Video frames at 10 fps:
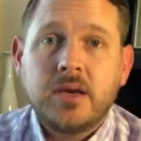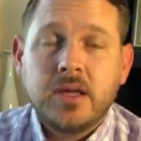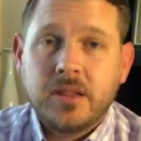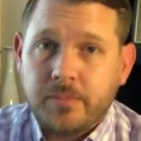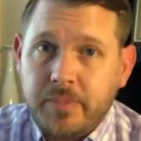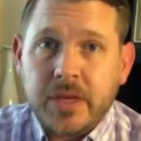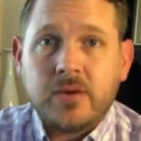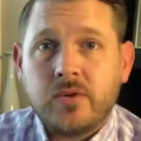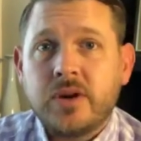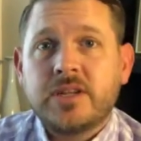the big
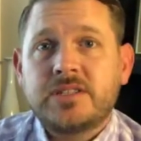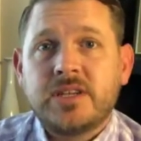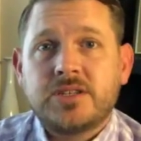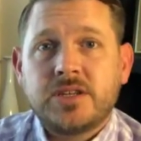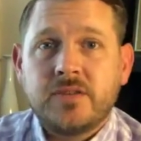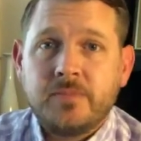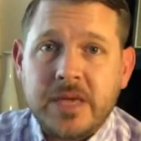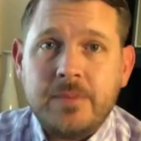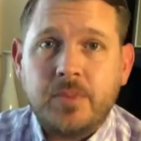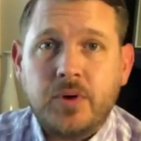organization of
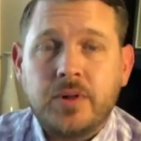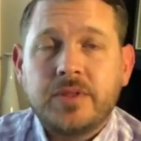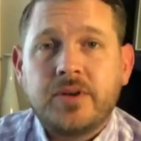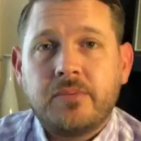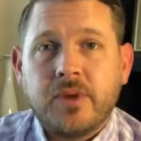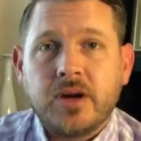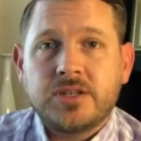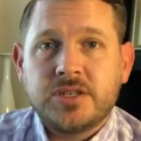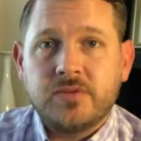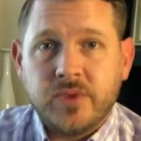people that are
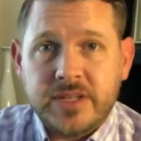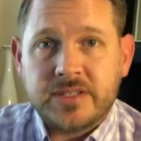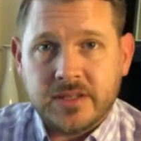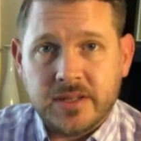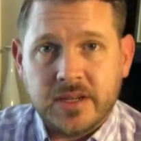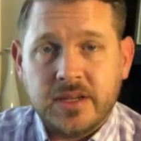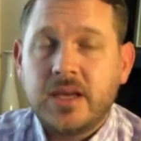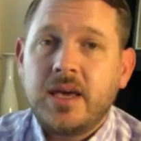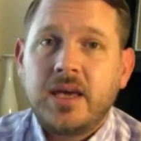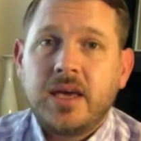marching recently
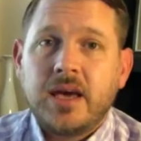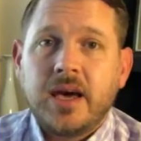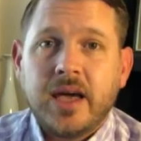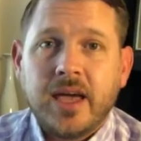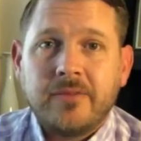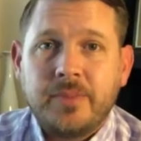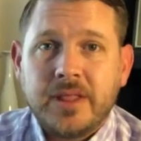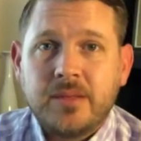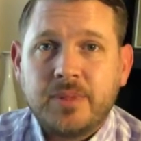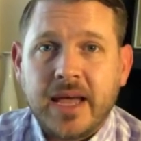have been
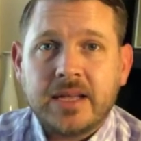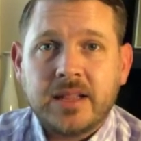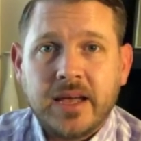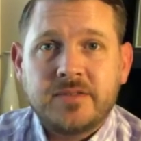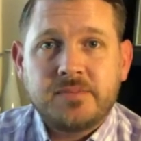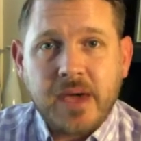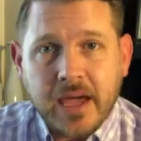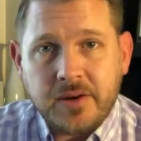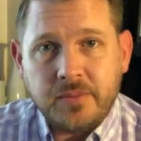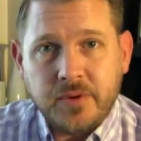the Black Lives
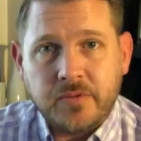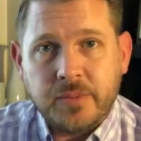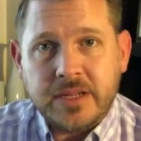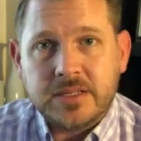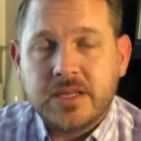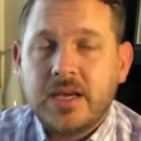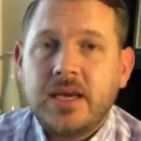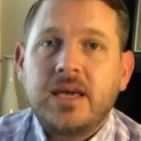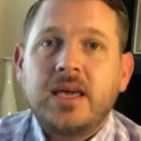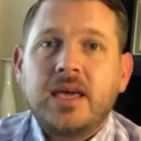Matter movement.
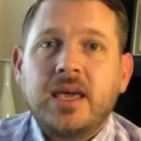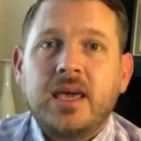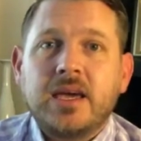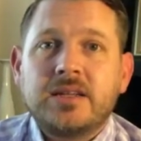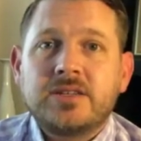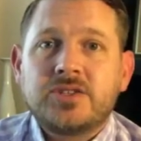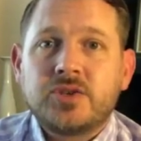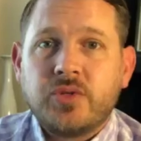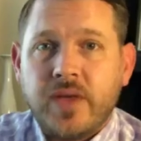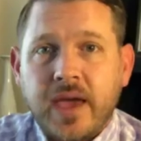And so
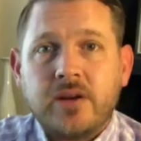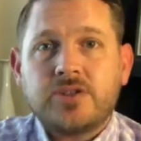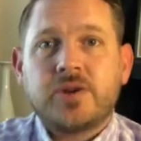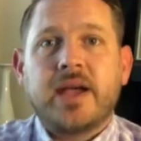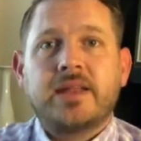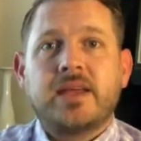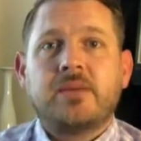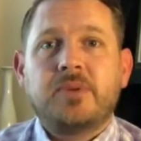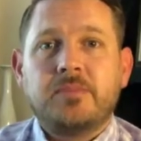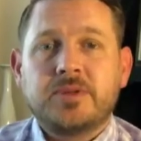they are trying to
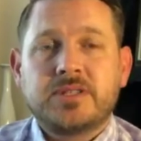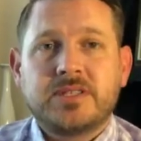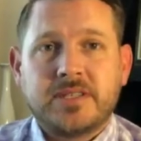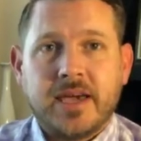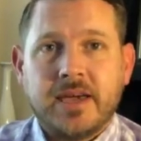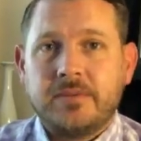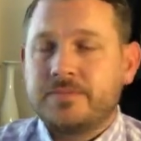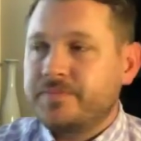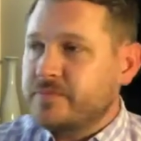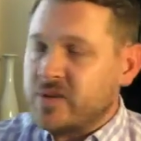get people to say,
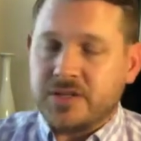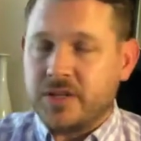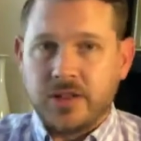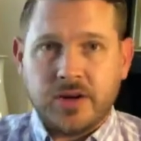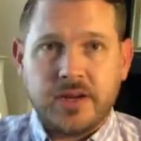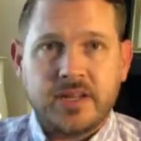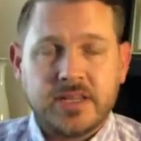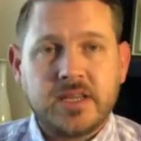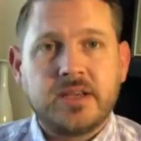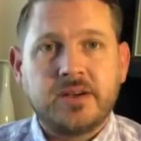or to learn and to
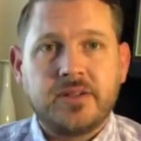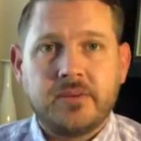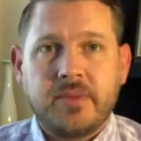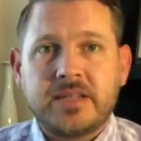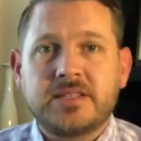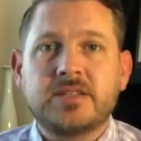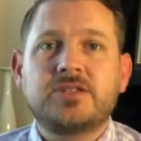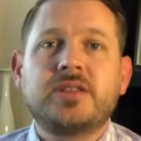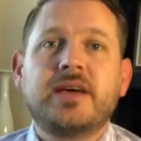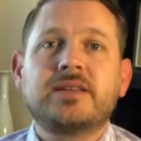hear their message
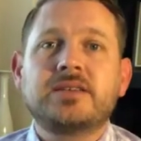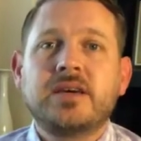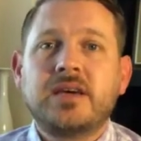that